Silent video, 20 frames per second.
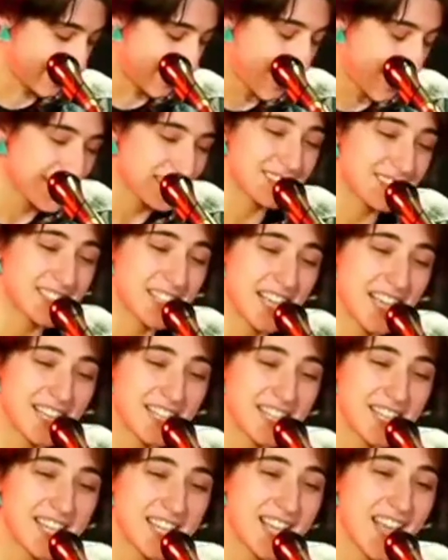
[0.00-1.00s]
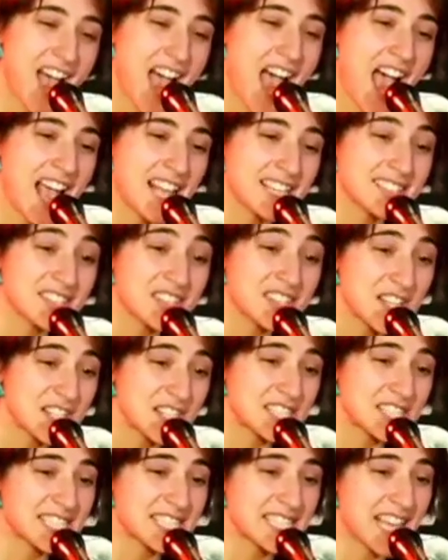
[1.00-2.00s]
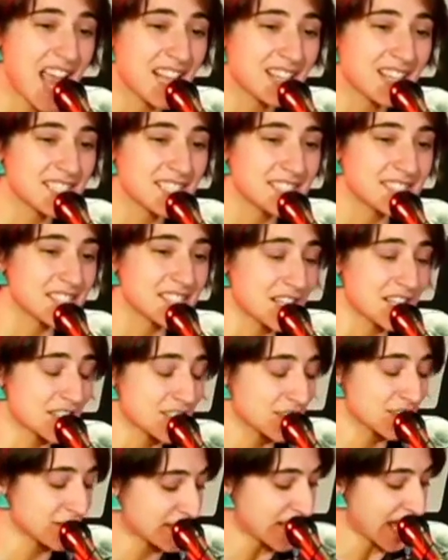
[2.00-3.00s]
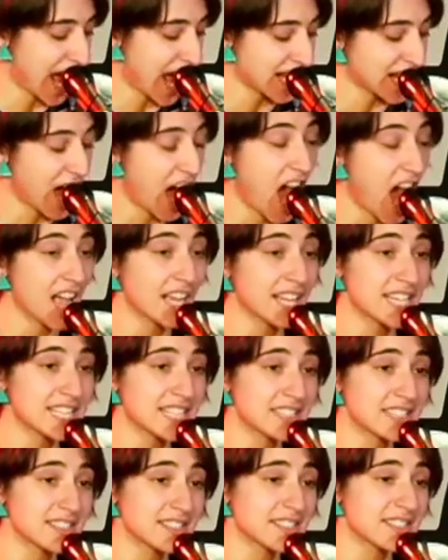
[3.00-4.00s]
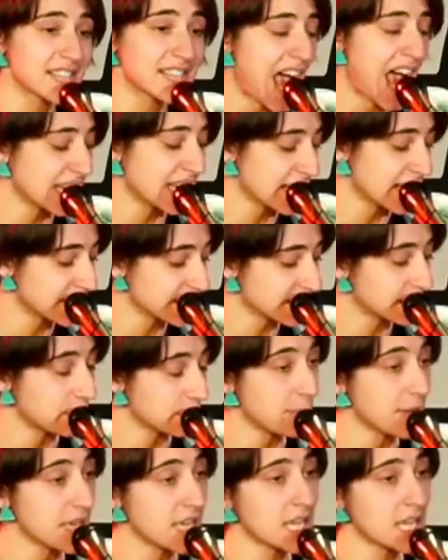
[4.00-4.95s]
skinny as the skeleton that hung in Science B,